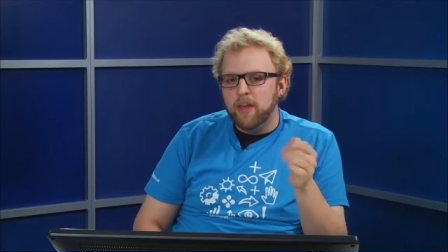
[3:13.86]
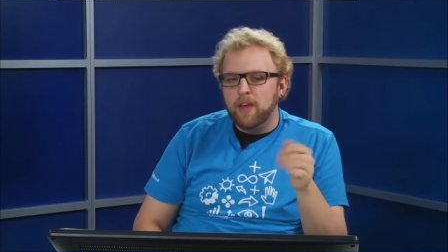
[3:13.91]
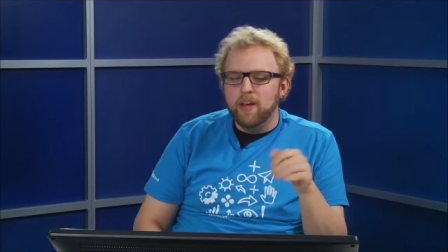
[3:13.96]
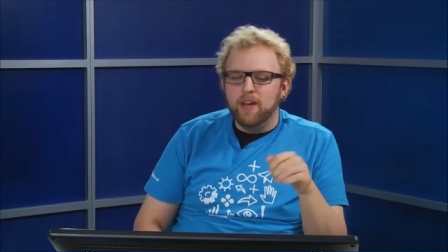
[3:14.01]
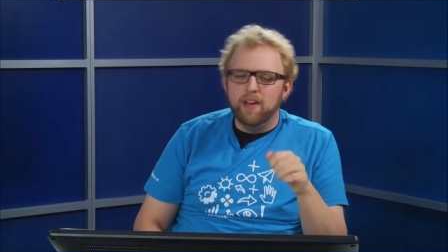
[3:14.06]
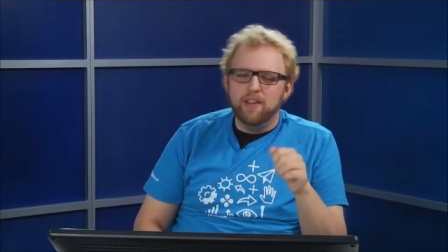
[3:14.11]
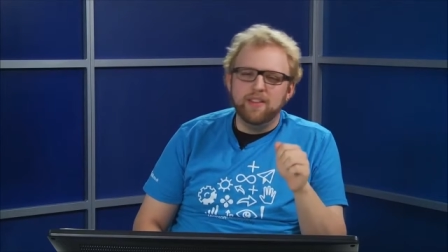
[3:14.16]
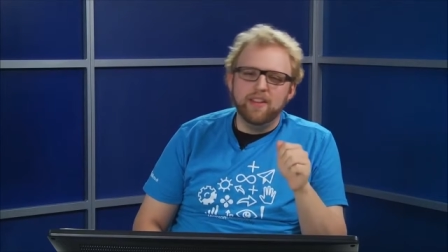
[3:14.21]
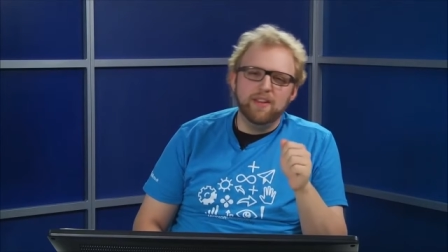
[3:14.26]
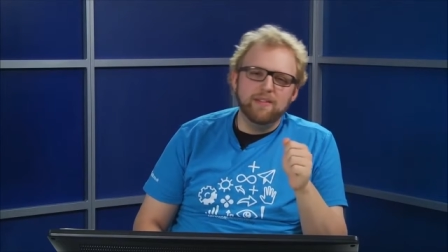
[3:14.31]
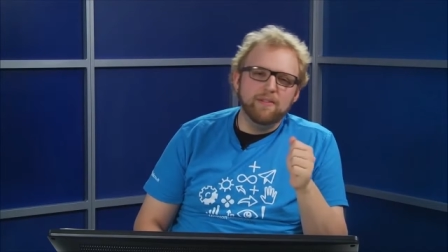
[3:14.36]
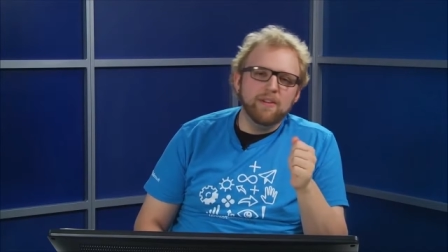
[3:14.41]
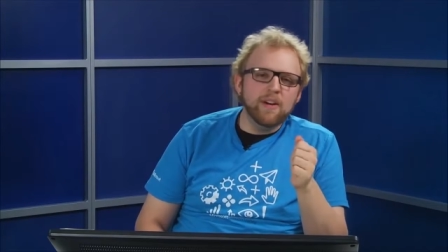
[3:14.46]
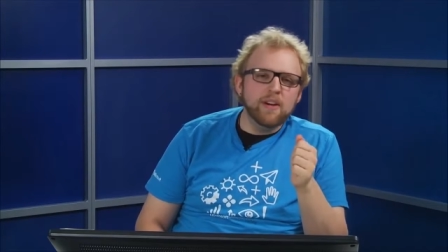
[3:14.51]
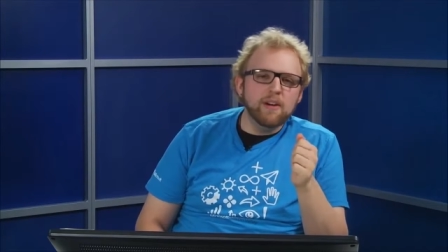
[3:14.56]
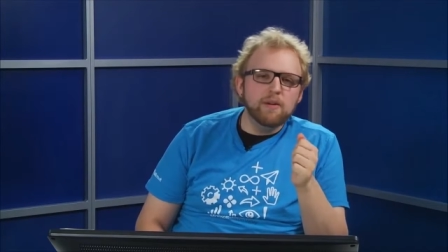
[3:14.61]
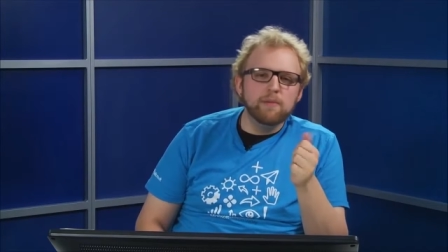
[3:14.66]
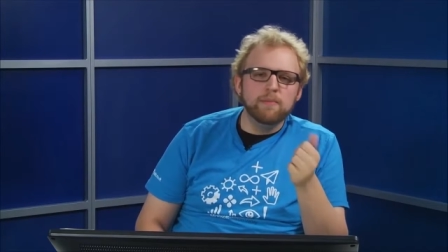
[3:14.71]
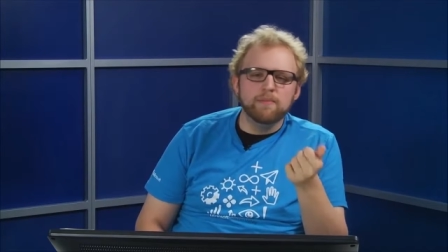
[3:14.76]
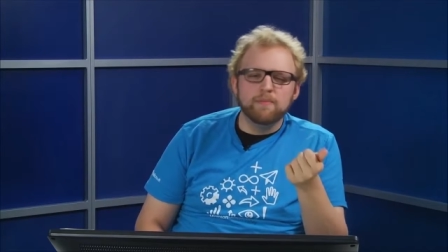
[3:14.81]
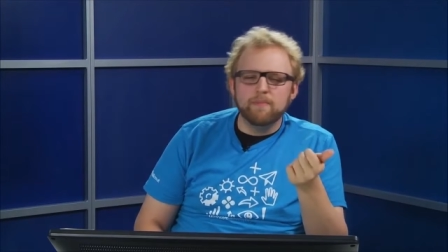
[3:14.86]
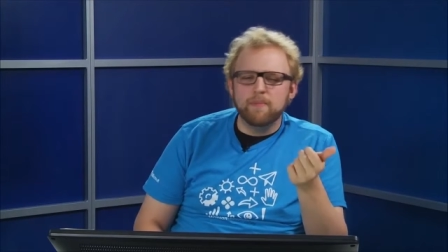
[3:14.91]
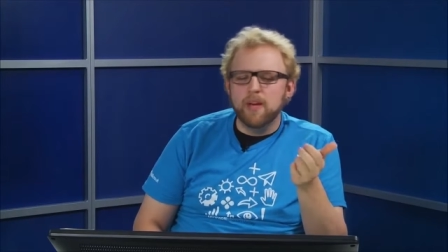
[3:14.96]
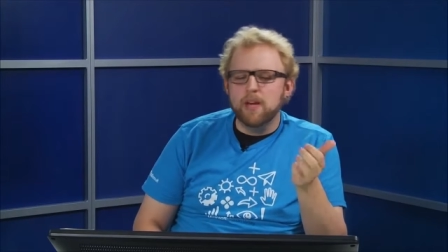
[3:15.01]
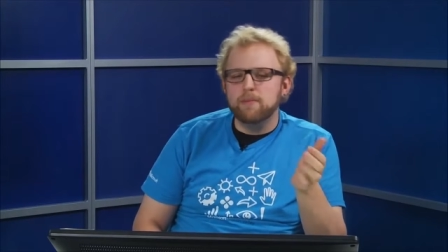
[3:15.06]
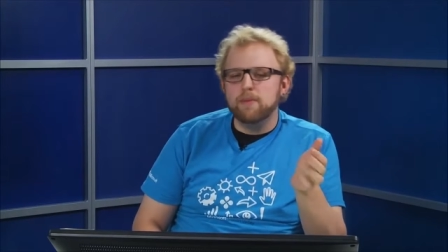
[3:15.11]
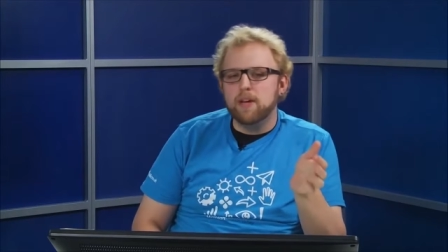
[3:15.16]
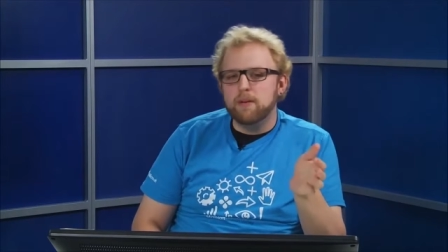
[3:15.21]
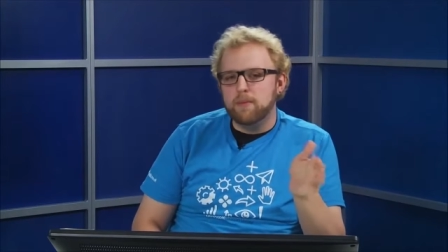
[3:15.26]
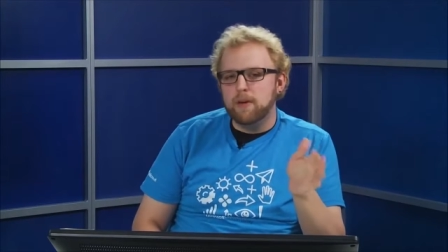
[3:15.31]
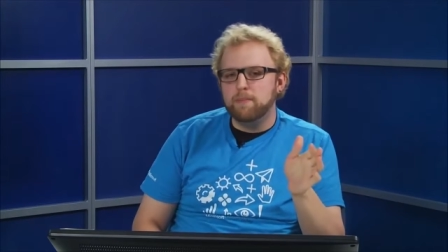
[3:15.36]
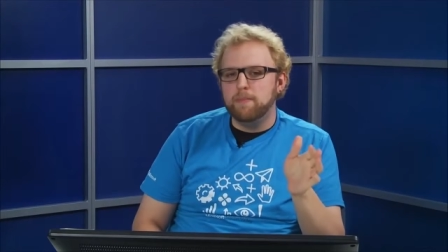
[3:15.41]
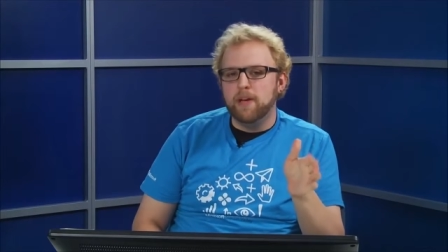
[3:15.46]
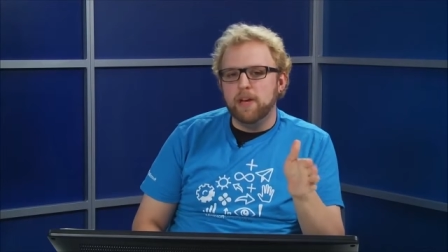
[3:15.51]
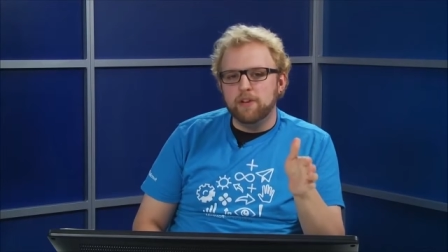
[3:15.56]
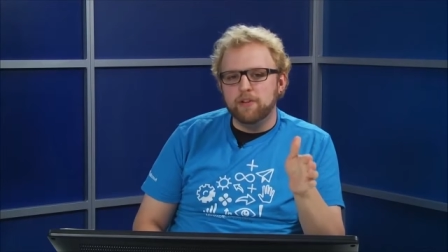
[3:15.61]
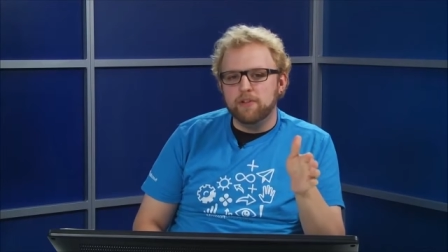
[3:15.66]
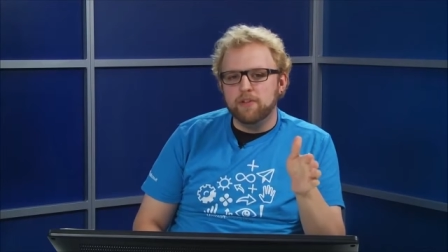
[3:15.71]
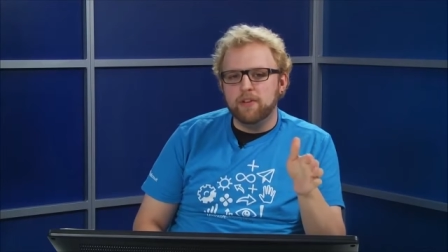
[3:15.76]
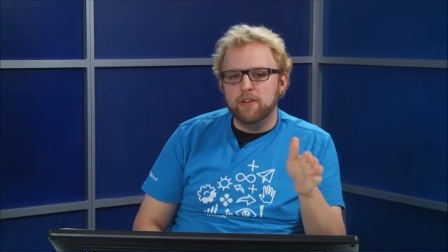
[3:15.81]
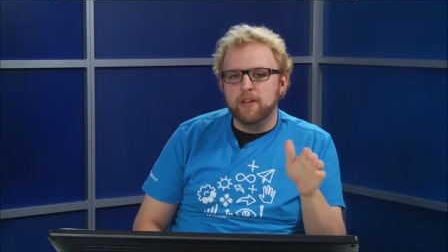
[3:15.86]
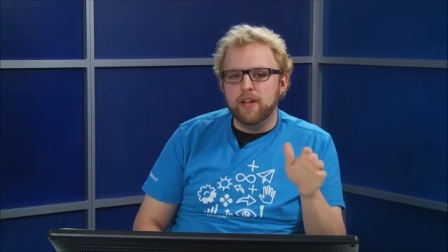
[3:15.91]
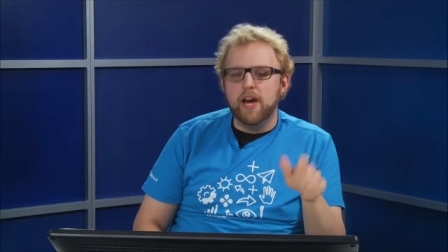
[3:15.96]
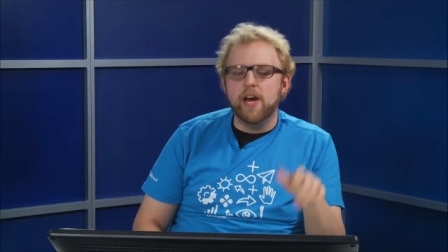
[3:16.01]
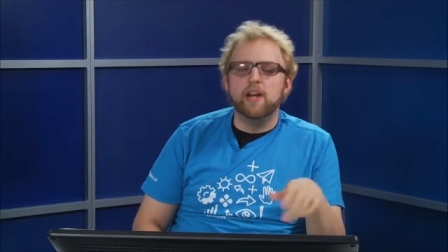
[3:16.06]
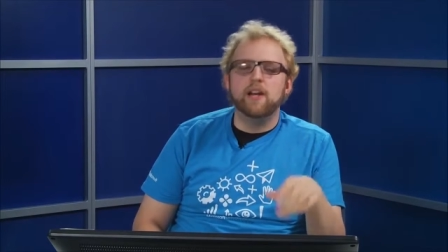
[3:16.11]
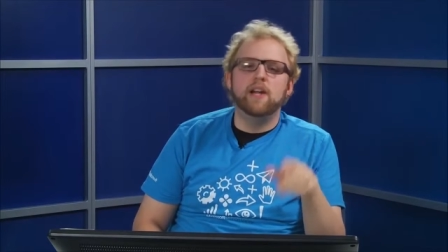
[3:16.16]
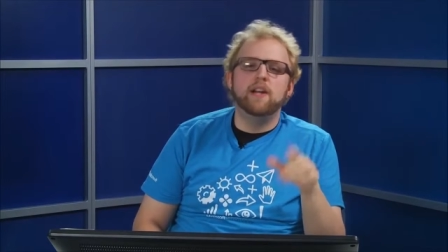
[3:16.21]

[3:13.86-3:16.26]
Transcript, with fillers: you think, well, maybe I might be interested in that,